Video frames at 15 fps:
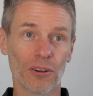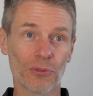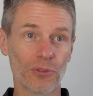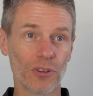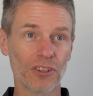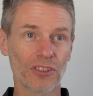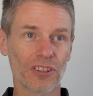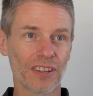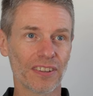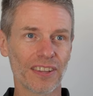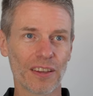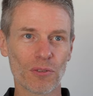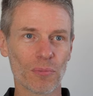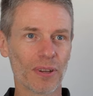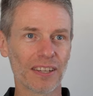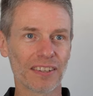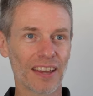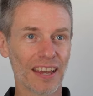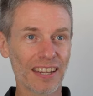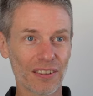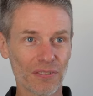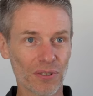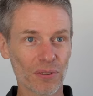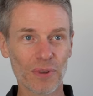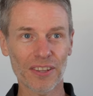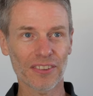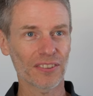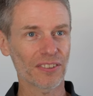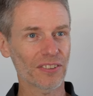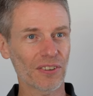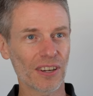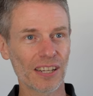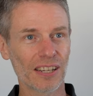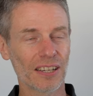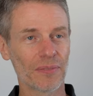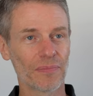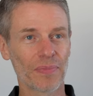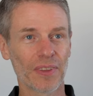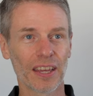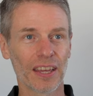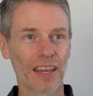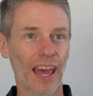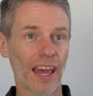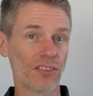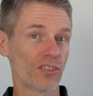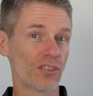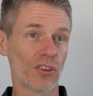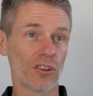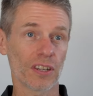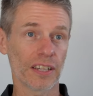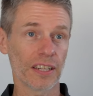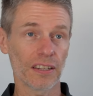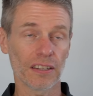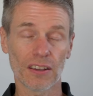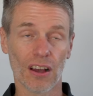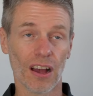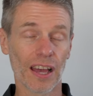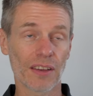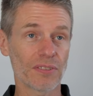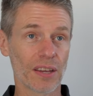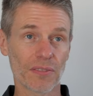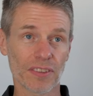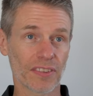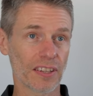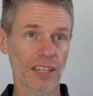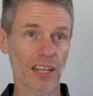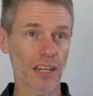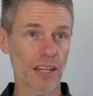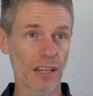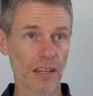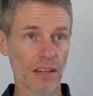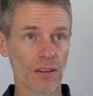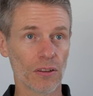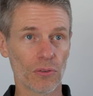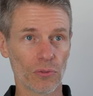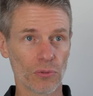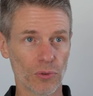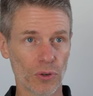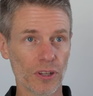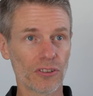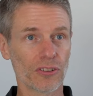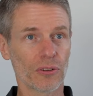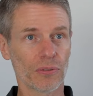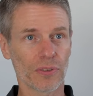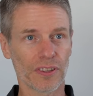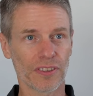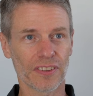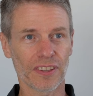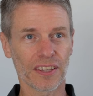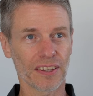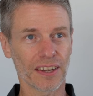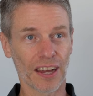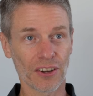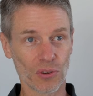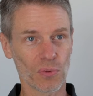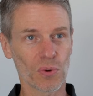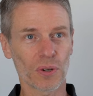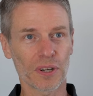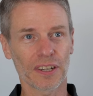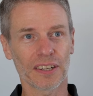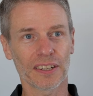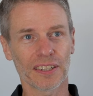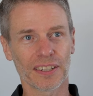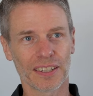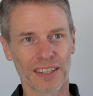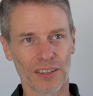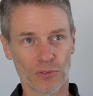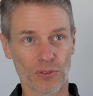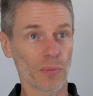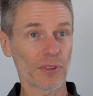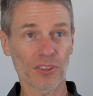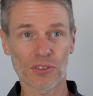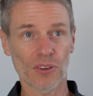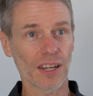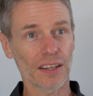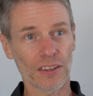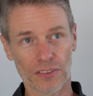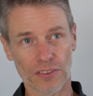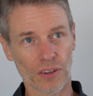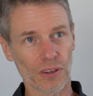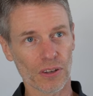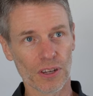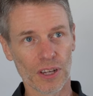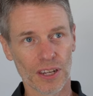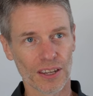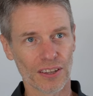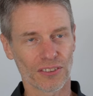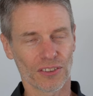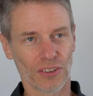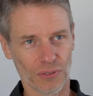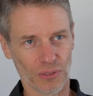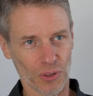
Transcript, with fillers: of fish that's ever been taken from Western Australia. And certainly I've never seen any footage of this thing underwater from Australia. So to